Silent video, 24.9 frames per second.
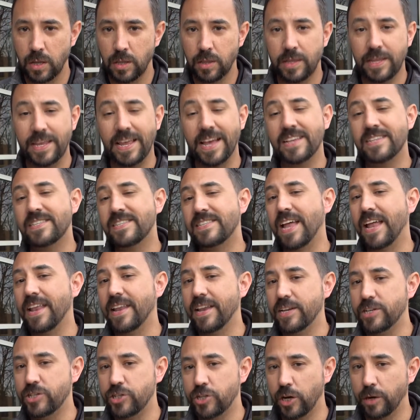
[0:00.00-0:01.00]
the
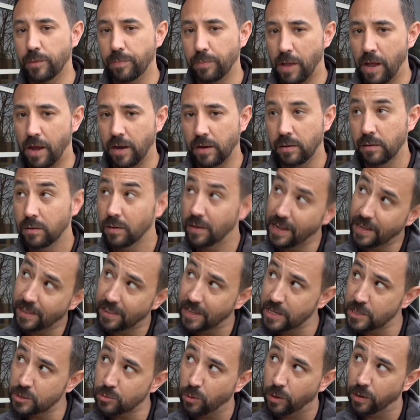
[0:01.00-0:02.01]
extended shear block, like
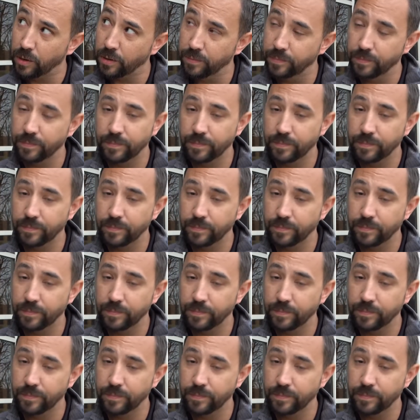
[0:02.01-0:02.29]
this one.